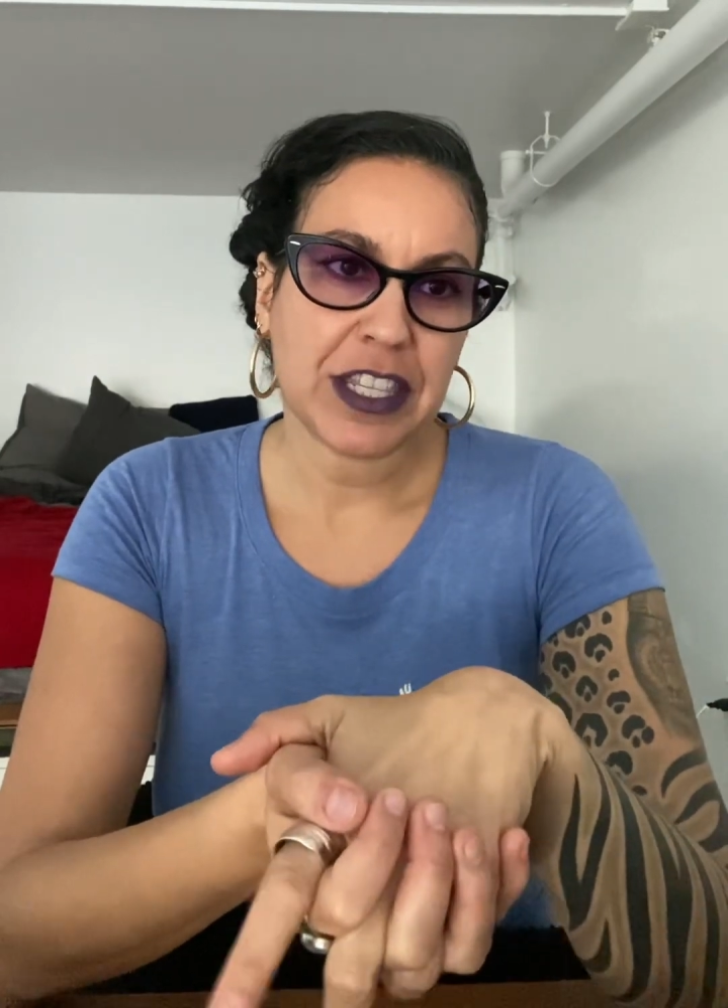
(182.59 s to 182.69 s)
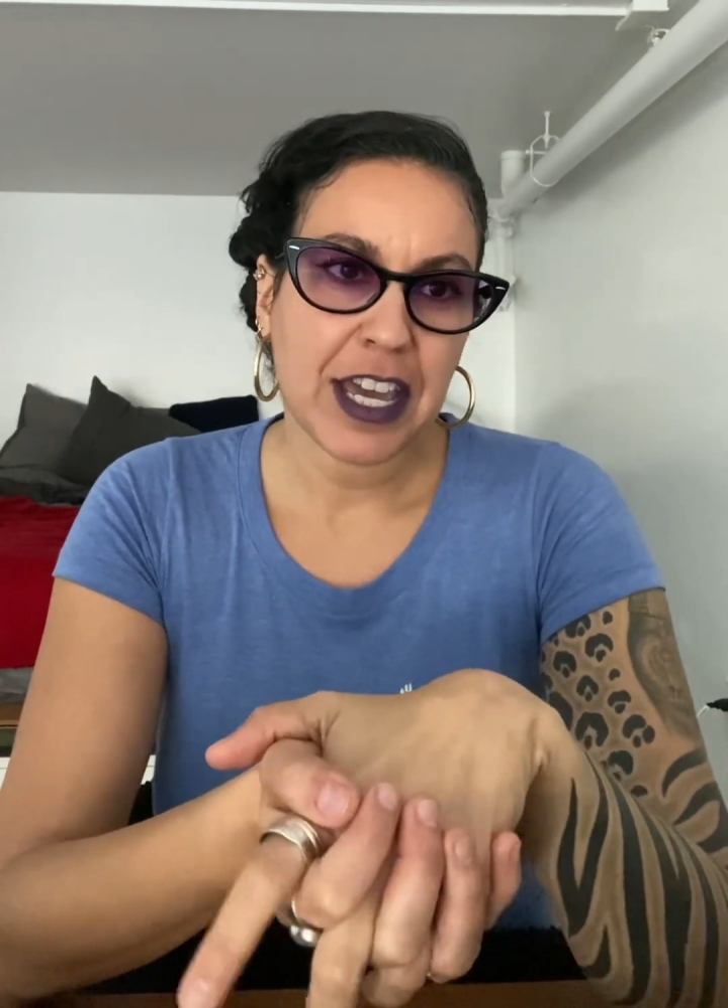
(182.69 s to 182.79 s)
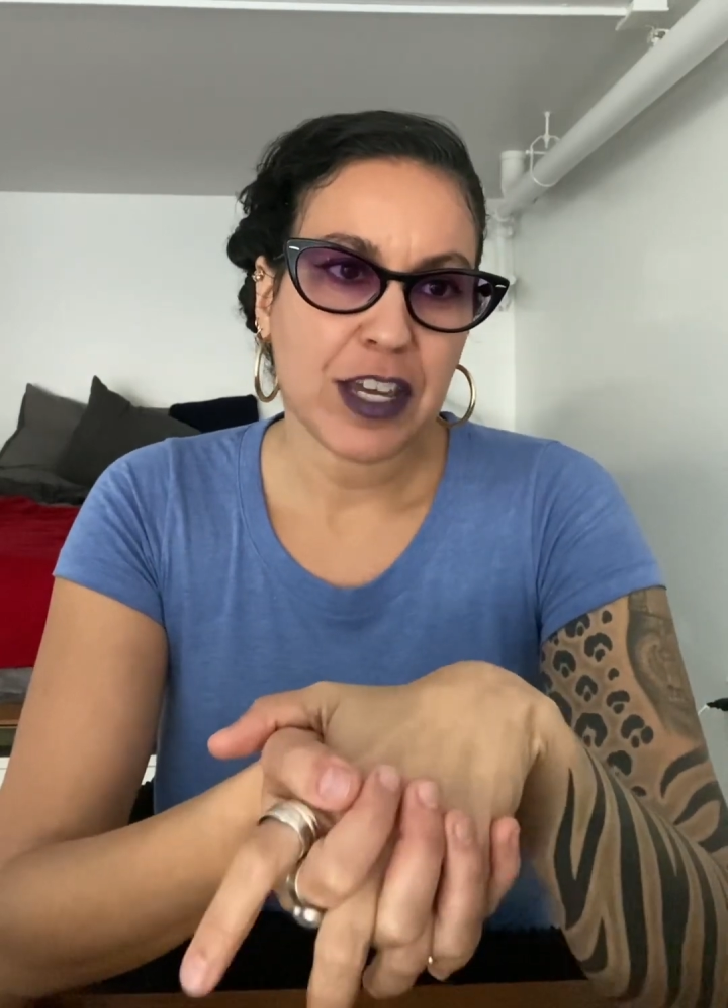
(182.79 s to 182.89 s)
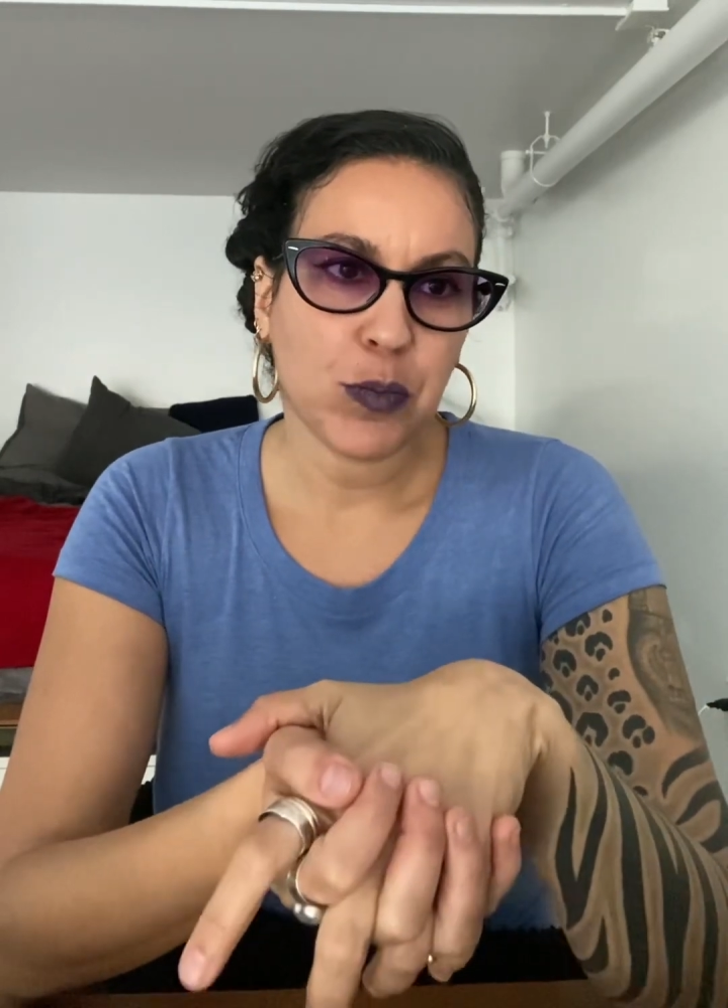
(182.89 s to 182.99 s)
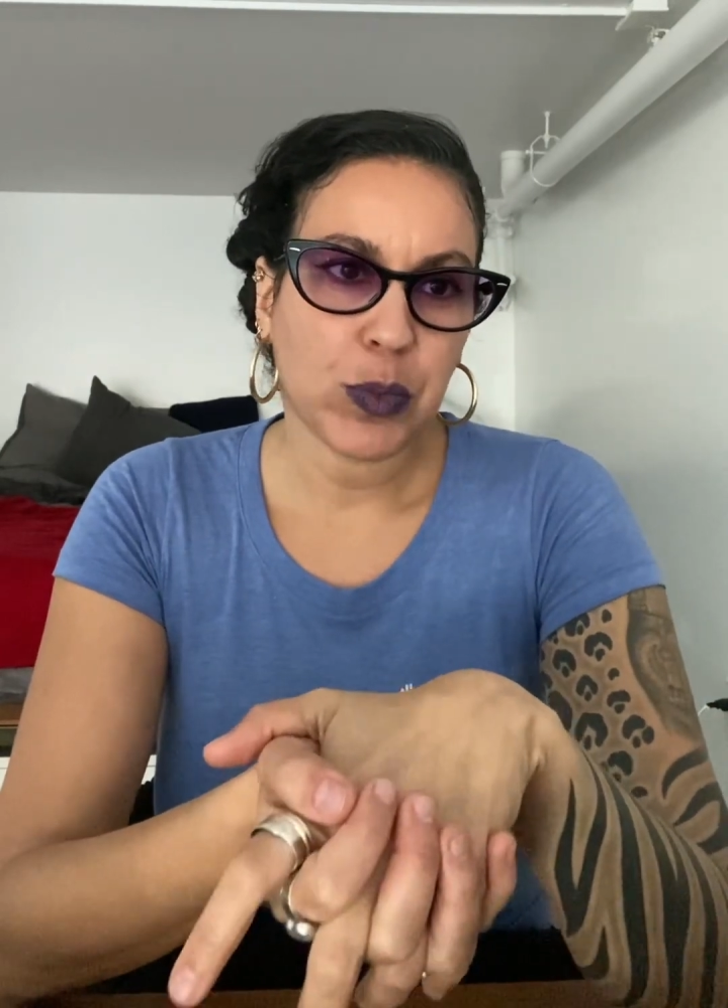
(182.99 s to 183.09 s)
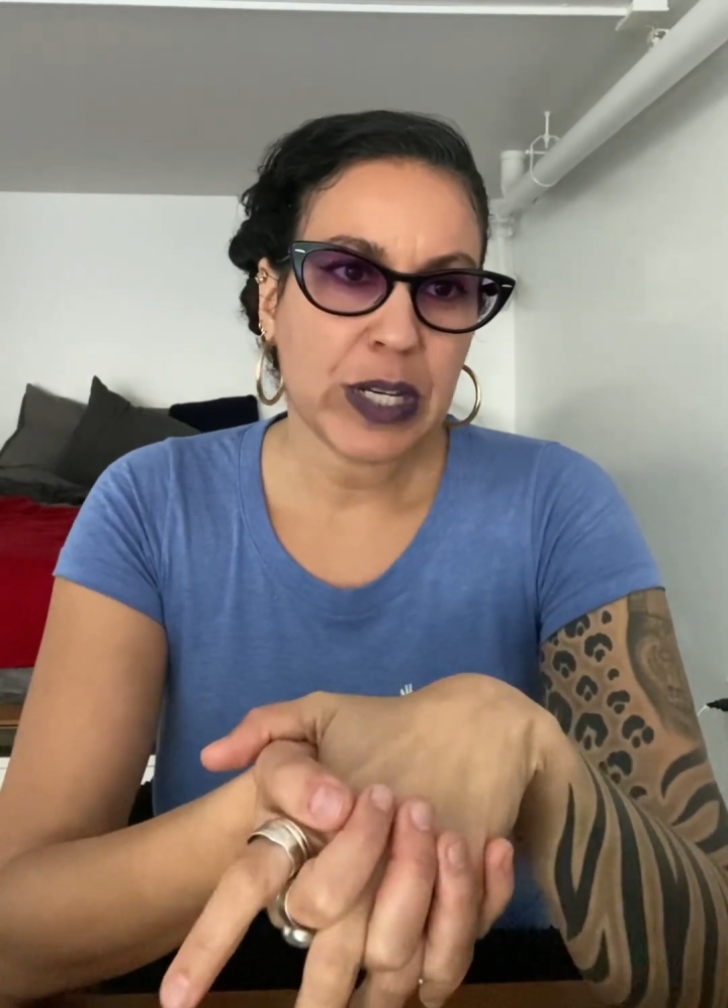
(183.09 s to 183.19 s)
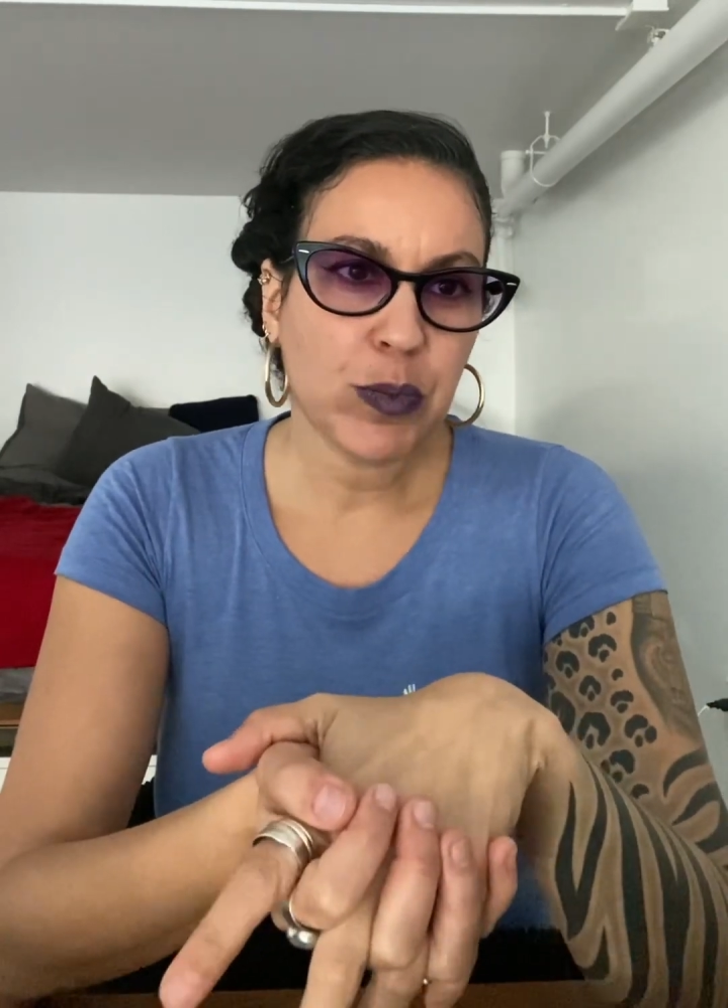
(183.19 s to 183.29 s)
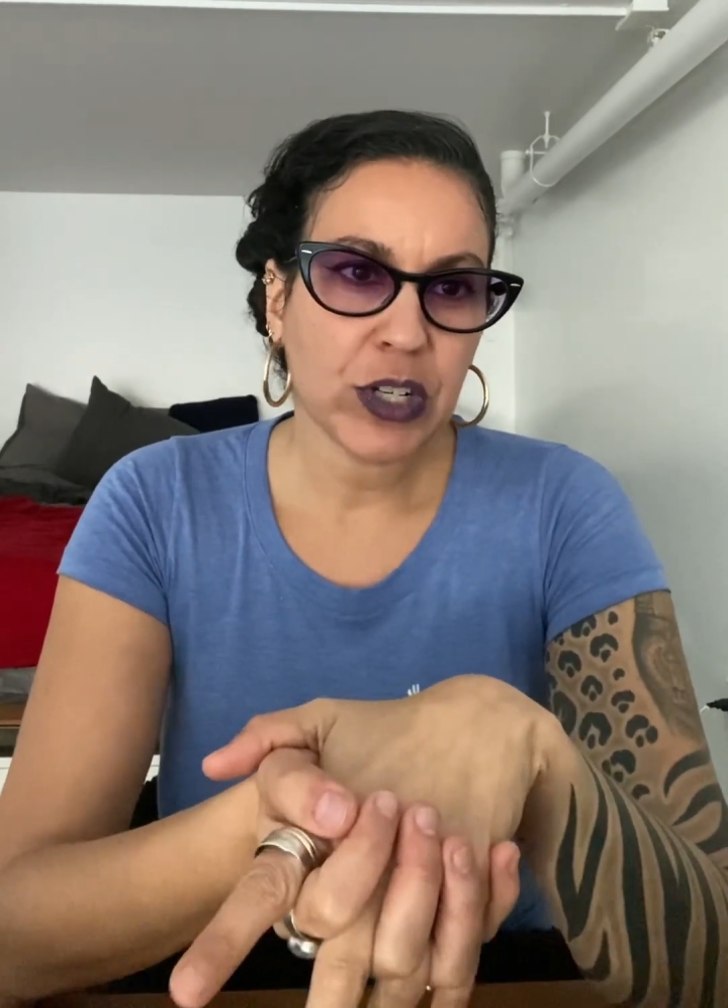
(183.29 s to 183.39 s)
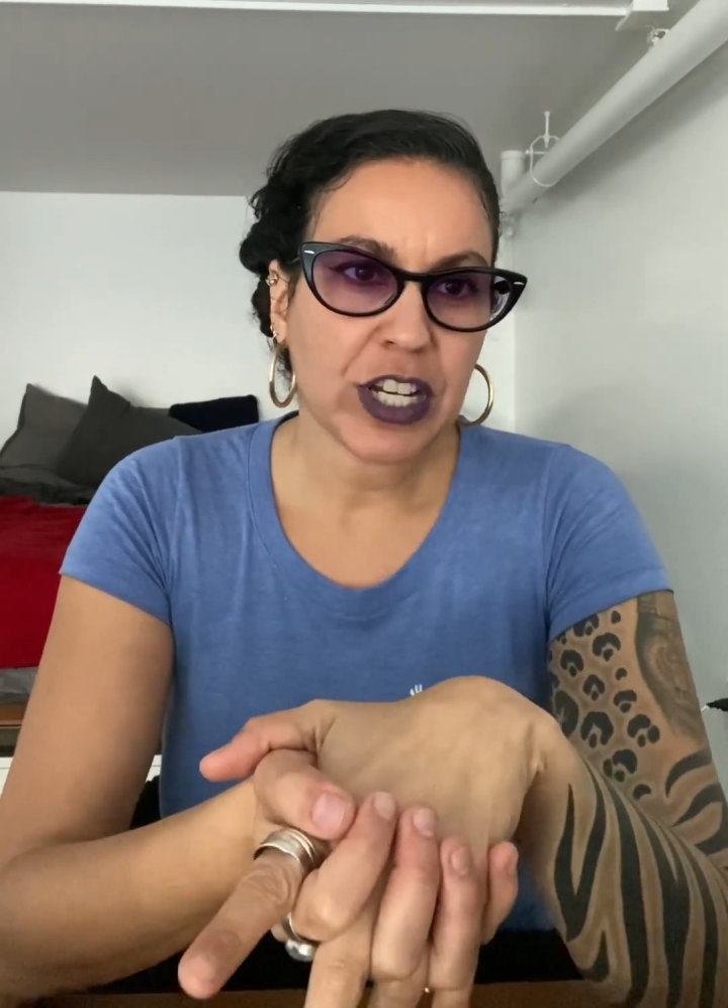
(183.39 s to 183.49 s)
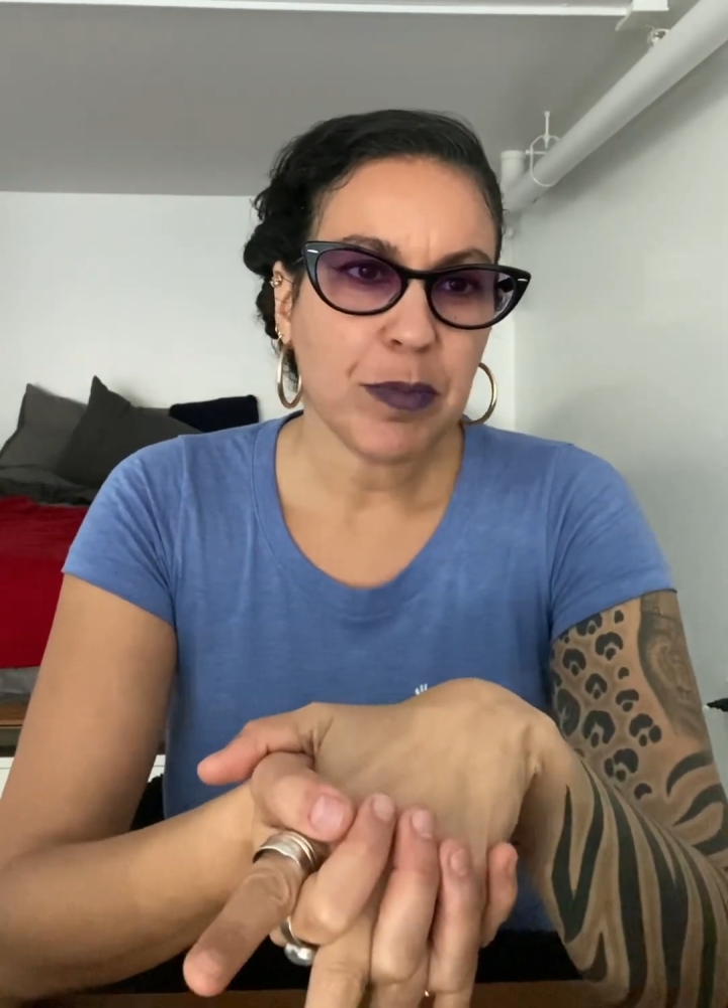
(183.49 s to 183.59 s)
that we
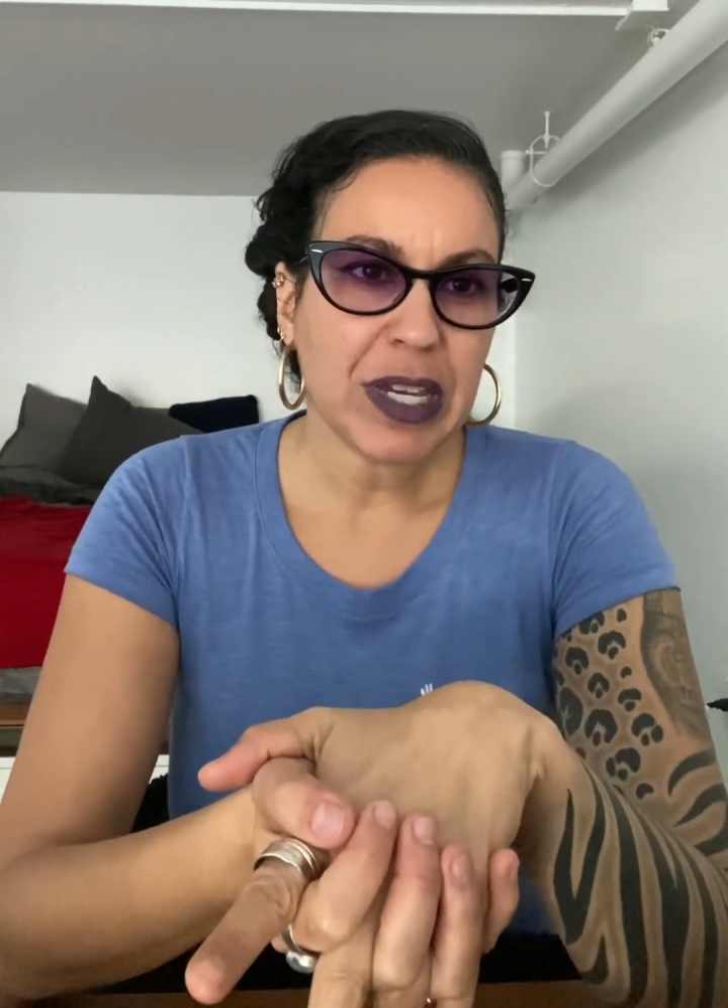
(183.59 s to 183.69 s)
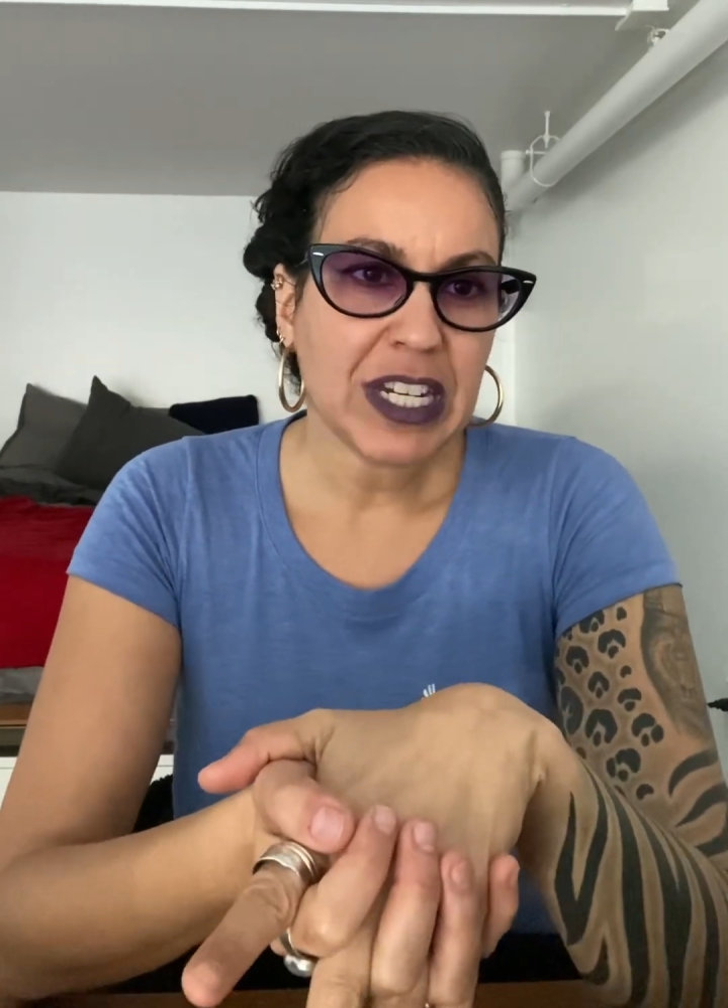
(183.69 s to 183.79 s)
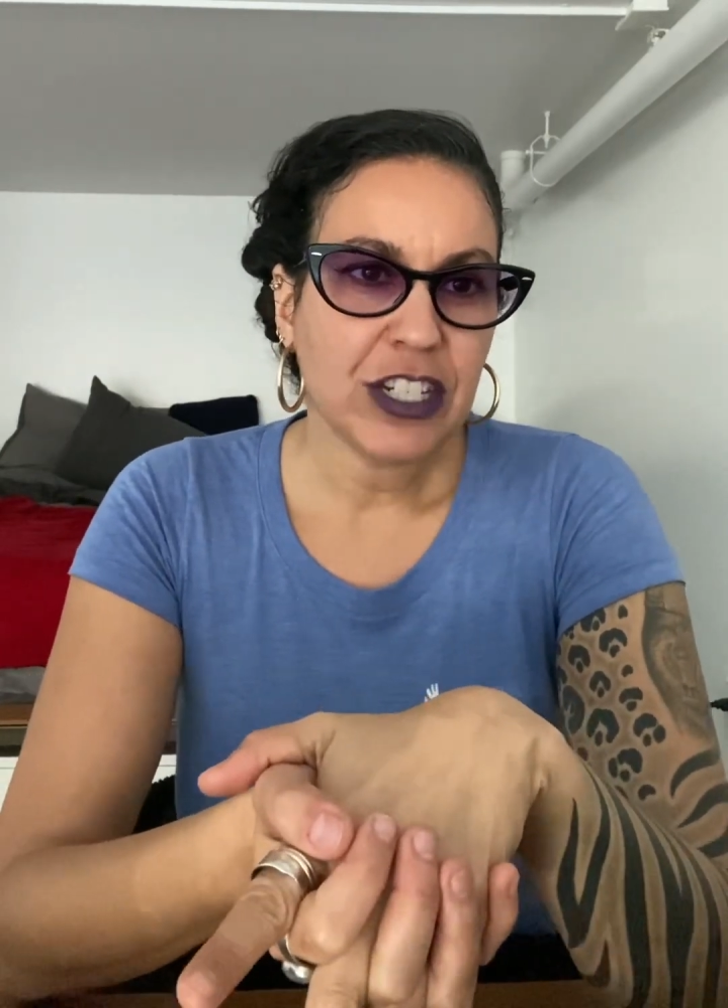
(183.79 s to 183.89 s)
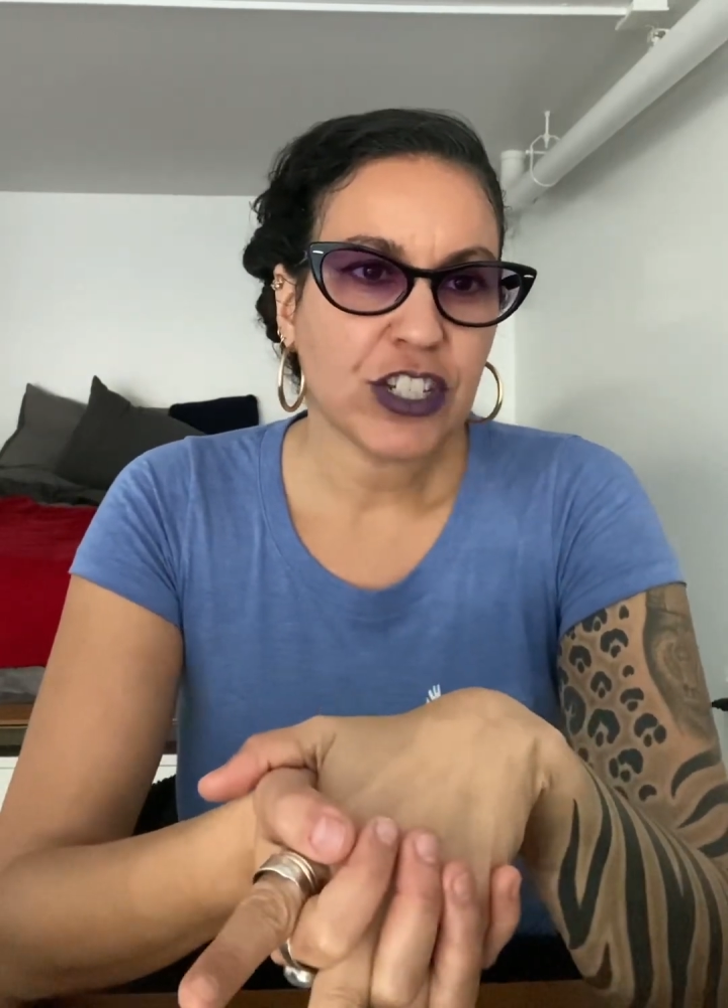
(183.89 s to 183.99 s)
were committed,